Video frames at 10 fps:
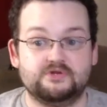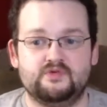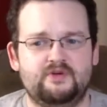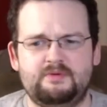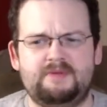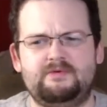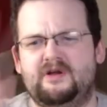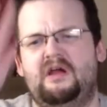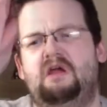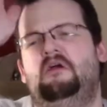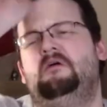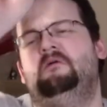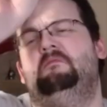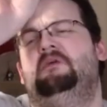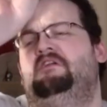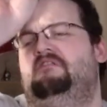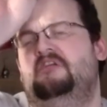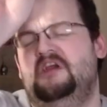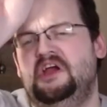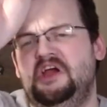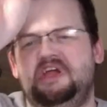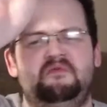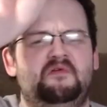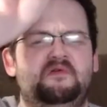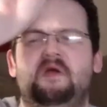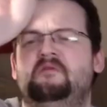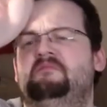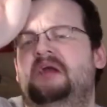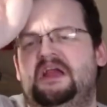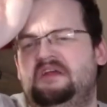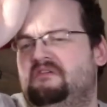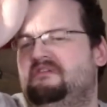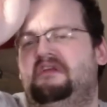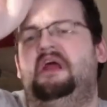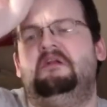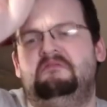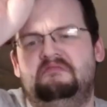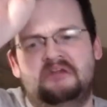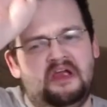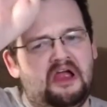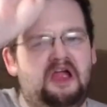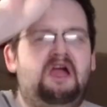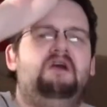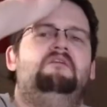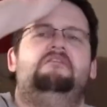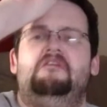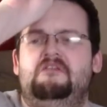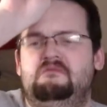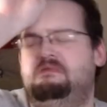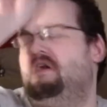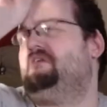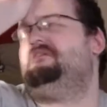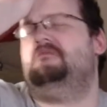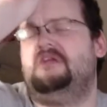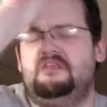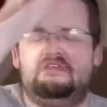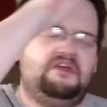There'll be people going, oh, but if you don't make it yourself, how can you possibly think